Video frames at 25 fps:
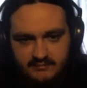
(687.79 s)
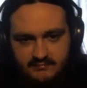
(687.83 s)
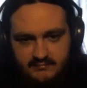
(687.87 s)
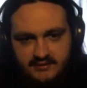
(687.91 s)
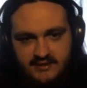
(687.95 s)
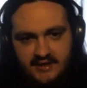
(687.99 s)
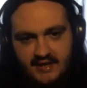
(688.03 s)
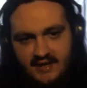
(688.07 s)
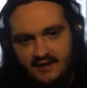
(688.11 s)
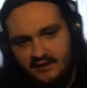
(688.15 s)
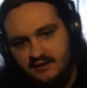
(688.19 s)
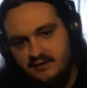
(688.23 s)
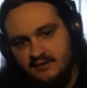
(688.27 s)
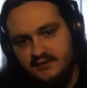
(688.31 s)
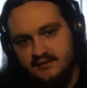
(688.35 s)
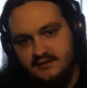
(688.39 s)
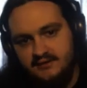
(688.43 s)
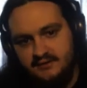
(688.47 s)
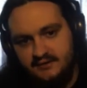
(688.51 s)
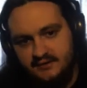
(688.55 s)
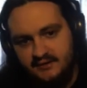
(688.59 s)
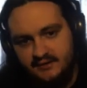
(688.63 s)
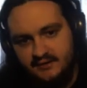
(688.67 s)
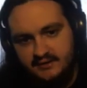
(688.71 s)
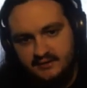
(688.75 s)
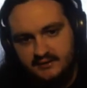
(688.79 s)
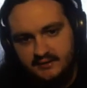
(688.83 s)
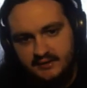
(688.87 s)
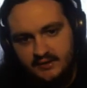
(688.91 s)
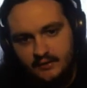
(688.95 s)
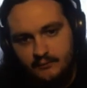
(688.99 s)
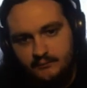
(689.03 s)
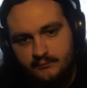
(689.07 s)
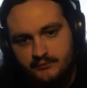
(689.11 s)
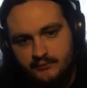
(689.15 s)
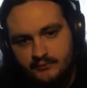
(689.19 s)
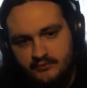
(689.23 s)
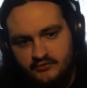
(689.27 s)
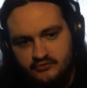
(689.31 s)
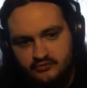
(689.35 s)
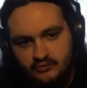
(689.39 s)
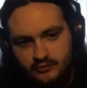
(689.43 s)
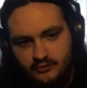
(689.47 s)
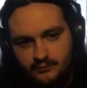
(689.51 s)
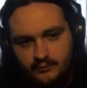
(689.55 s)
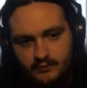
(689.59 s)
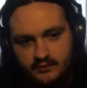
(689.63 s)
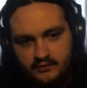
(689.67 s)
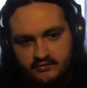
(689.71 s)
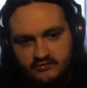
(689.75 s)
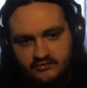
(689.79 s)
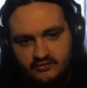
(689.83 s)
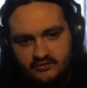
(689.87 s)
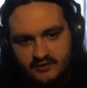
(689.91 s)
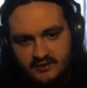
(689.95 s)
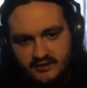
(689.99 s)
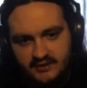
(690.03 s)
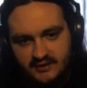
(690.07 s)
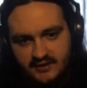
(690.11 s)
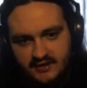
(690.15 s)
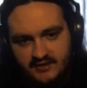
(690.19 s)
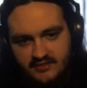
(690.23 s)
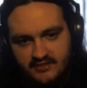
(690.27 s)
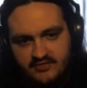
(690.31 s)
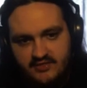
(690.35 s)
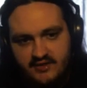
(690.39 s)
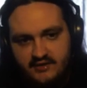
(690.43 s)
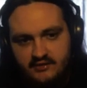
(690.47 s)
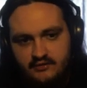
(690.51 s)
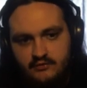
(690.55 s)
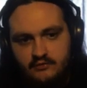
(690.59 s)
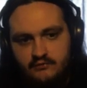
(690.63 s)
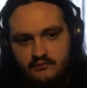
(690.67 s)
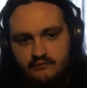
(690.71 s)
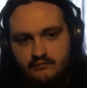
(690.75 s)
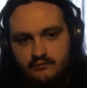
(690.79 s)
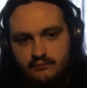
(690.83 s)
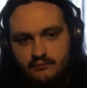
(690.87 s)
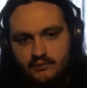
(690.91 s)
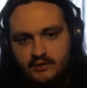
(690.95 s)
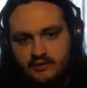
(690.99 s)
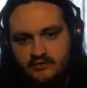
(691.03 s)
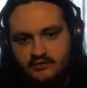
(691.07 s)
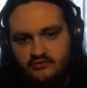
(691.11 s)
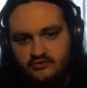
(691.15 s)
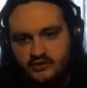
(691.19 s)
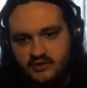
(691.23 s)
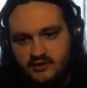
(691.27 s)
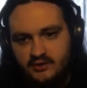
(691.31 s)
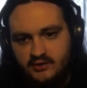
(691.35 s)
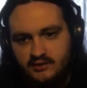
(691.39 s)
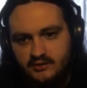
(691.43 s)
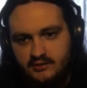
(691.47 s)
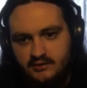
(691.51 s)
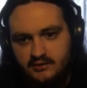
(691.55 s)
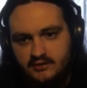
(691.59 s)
But yeah, I hope you enjoyed watching, and I thank you for watching.